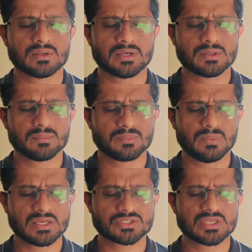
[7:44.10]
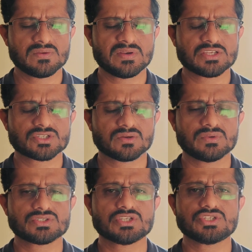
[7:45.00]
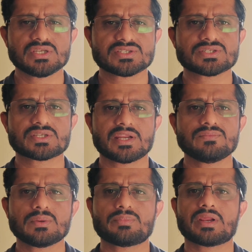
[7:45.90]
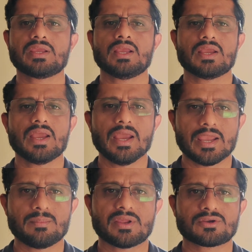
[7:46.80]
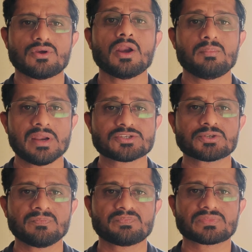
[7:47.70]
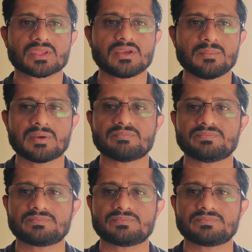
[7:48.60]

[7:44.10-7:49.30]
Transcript: And bless the evening service. In Jesus' name we pray. Amen. God bless you. Amen.